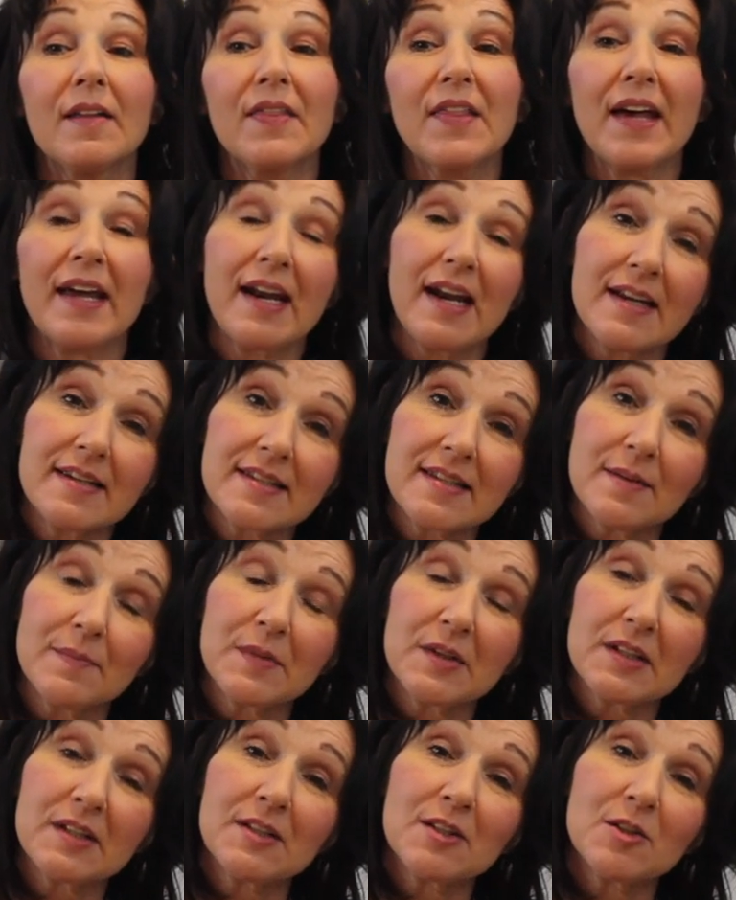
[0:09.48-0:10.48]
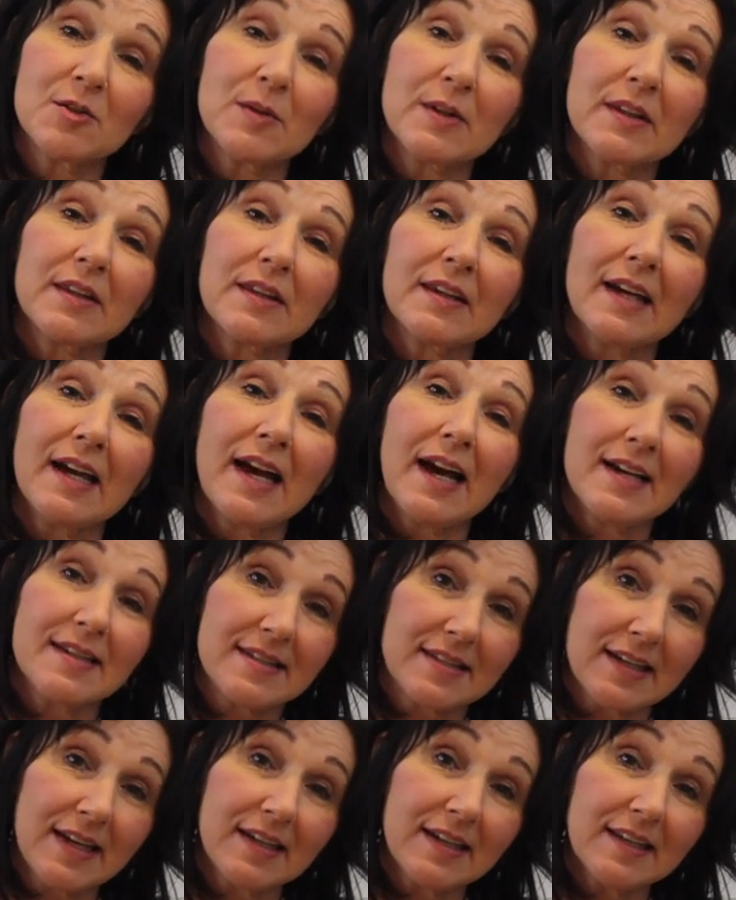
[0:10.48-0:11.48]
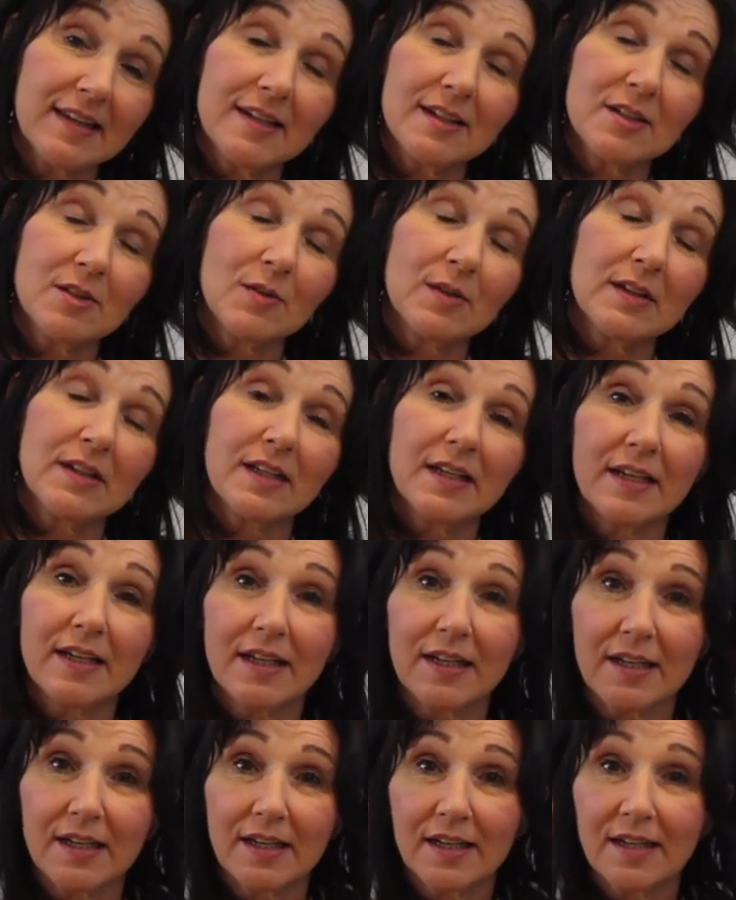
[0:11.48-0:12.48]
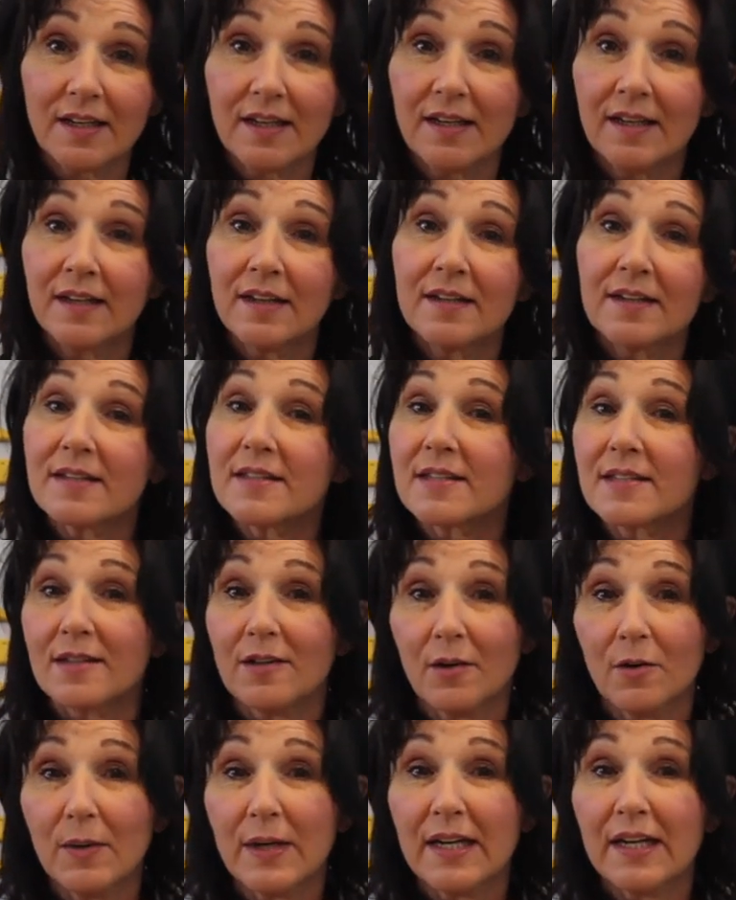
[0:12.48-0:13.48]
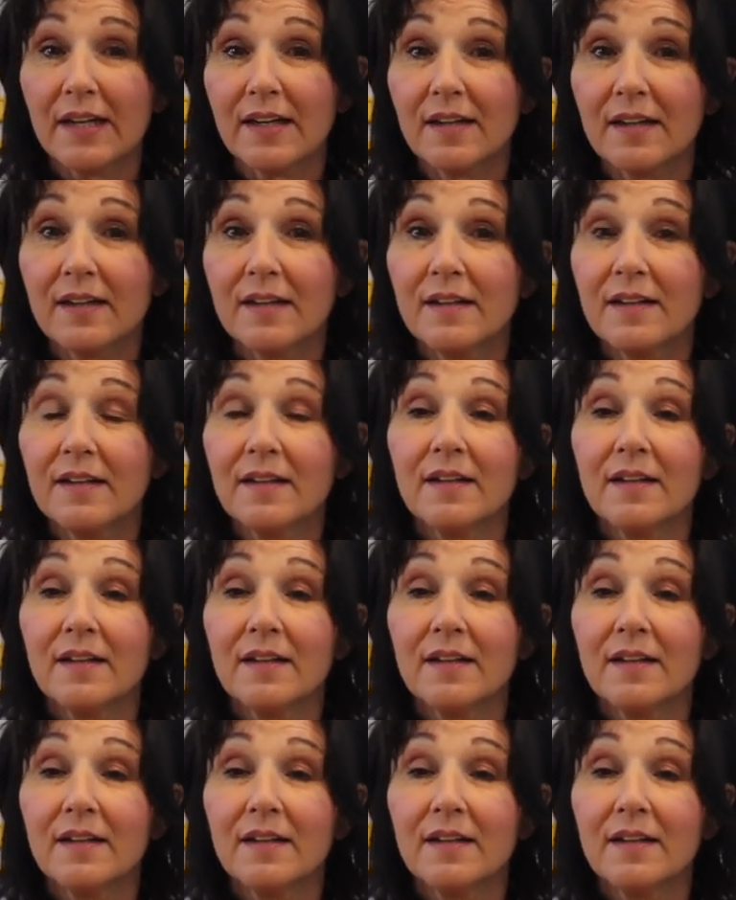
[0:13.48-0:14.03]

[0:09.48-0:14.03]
that has anything to do with knitting, sewing,